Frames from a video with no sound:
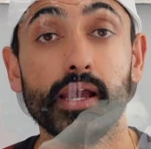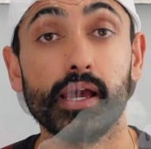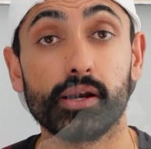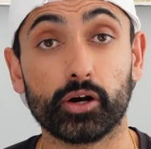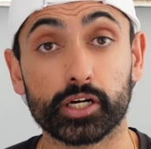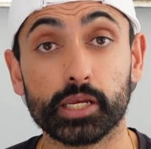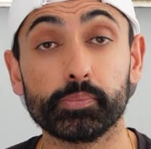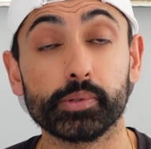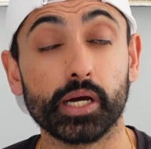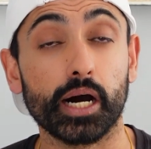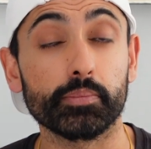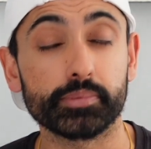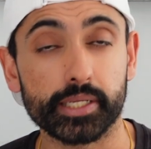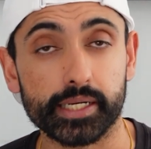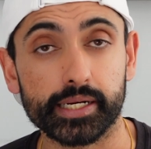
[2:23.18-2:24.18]
and I'll keep you
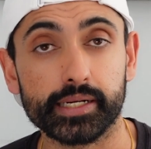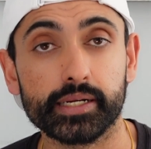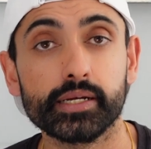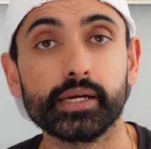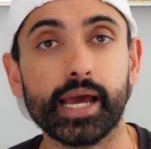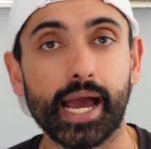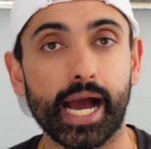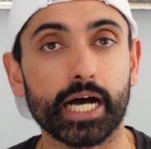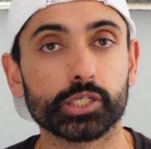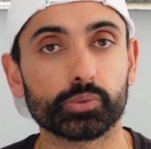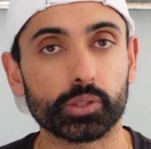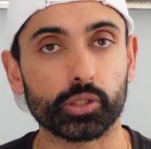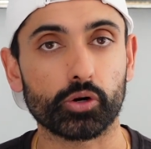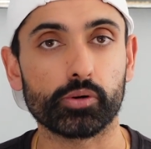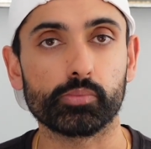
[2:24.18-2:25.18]
updated as we
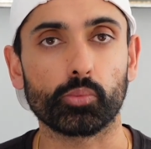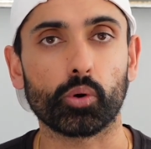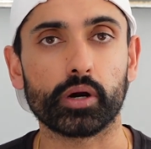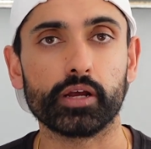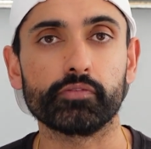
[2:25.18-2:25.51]
learn more